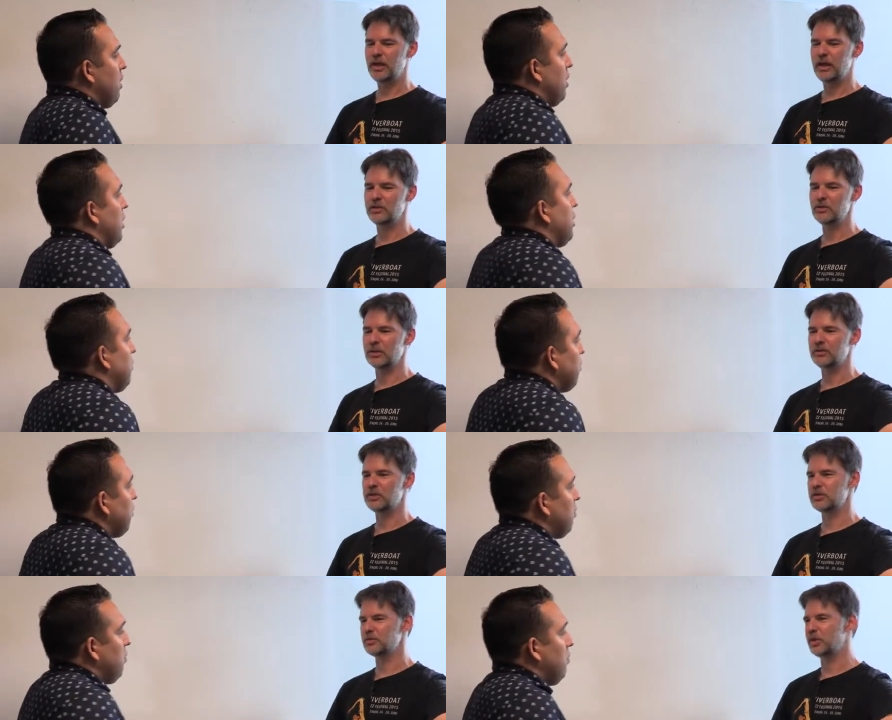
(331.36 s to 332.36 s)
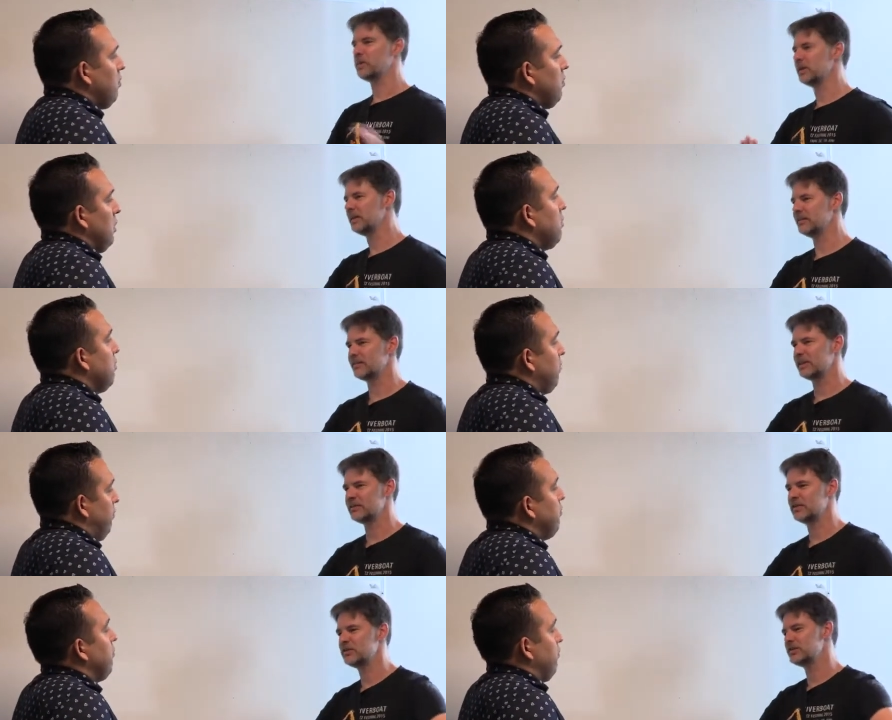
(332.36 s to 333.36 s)
Speaker 1: and do extension properties and
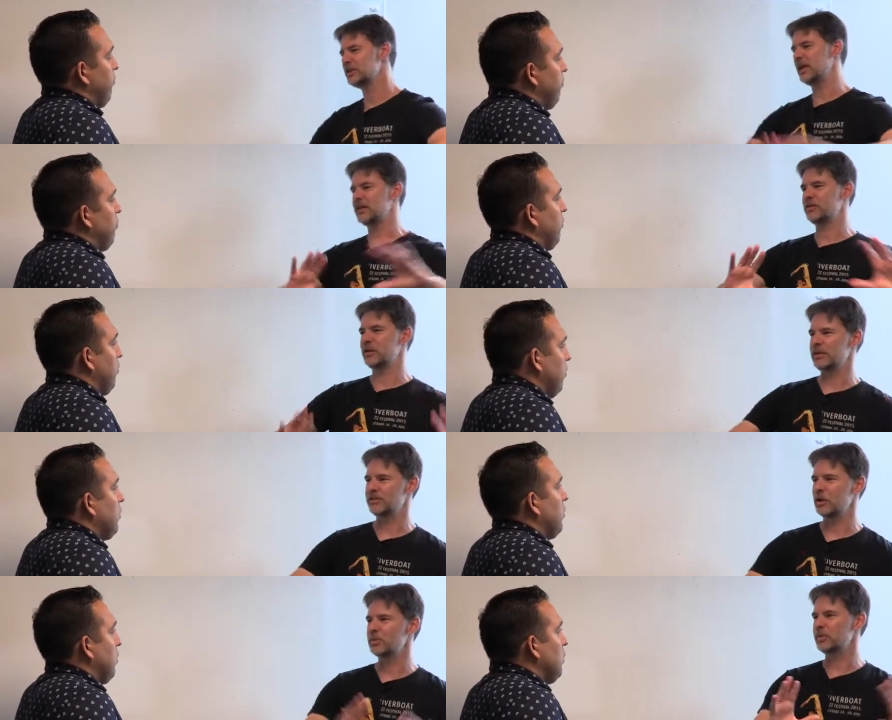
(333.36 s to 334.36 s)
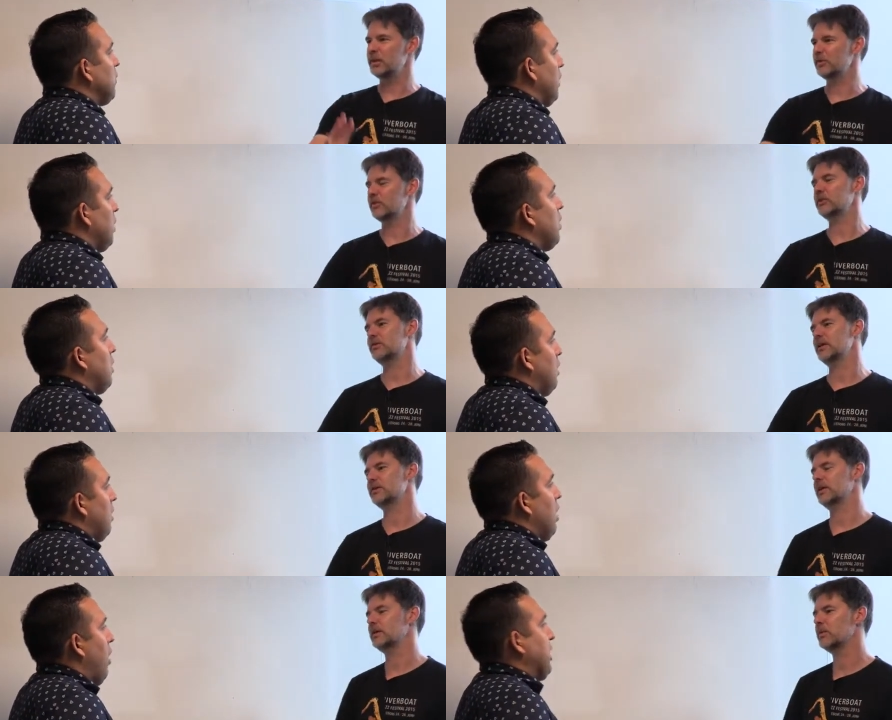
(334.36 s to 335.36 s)
extension static things and operators and stuff like
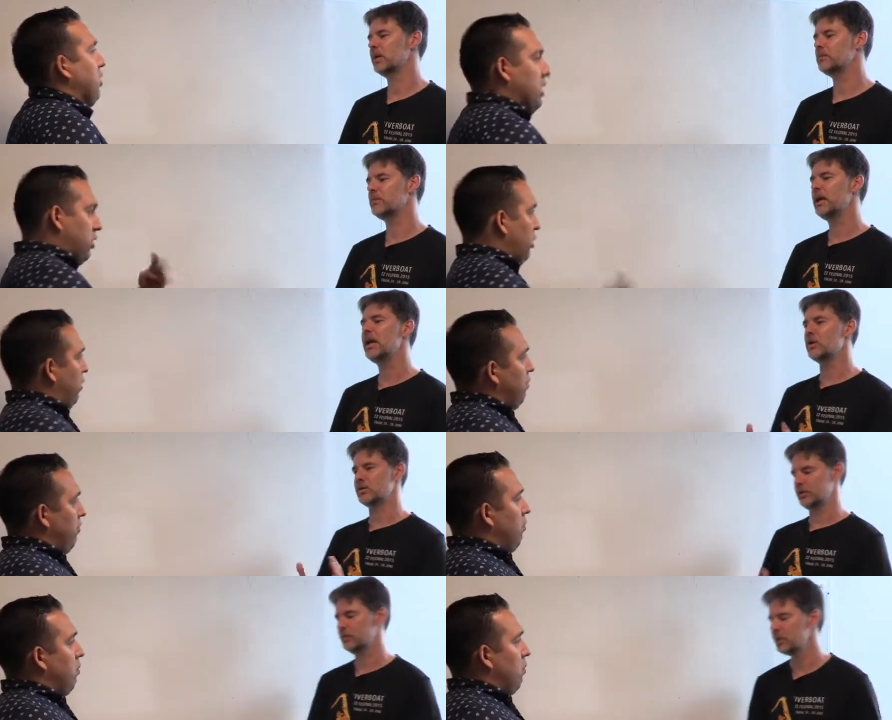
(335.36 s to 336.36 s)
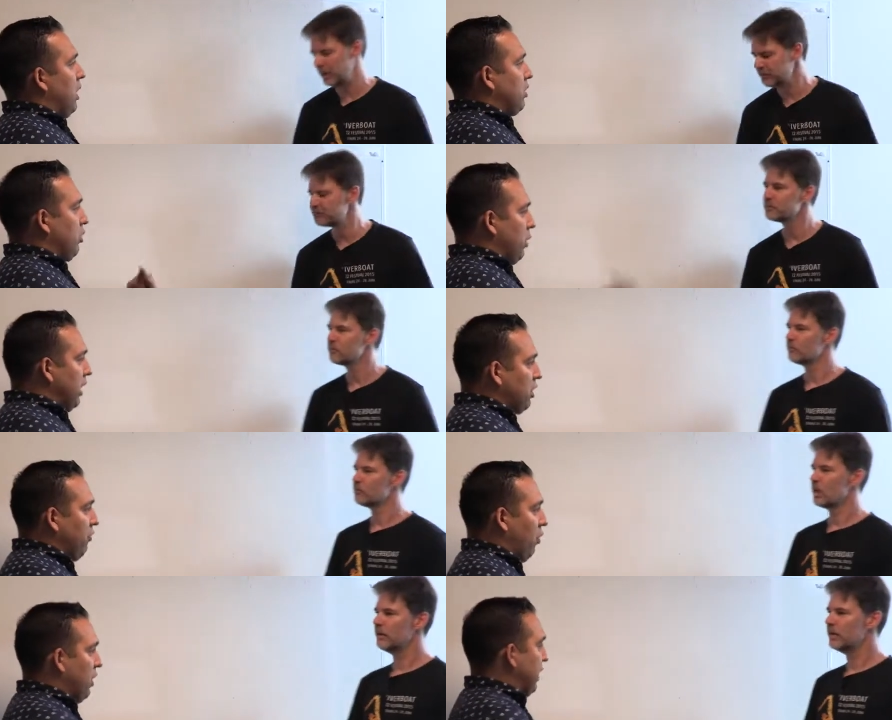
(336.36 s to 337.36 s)
that. All right, so let's go. Okay. Let's go through each of the
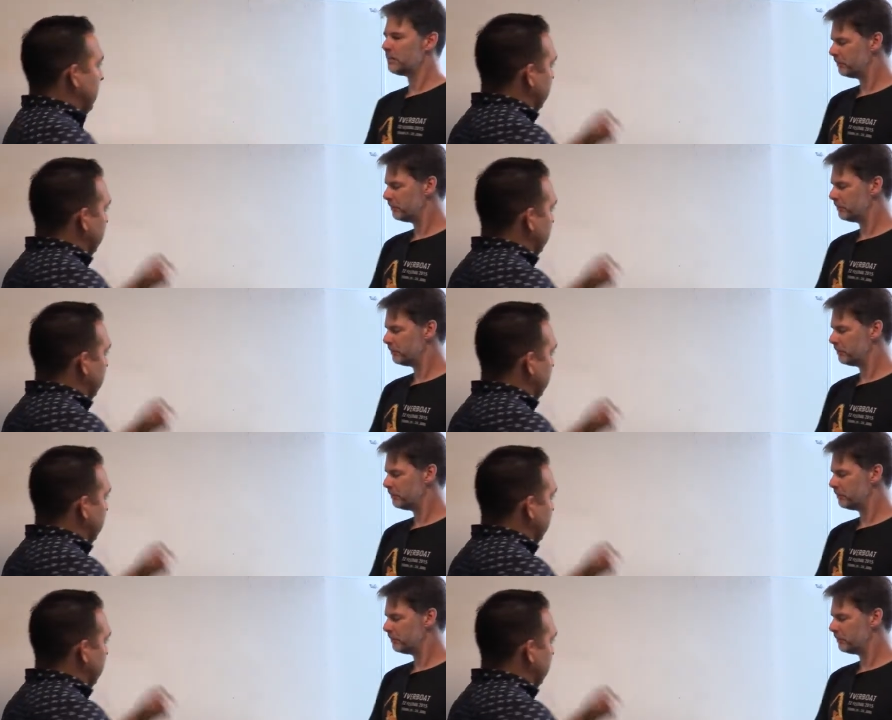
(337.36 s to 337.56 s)
four things. Yep.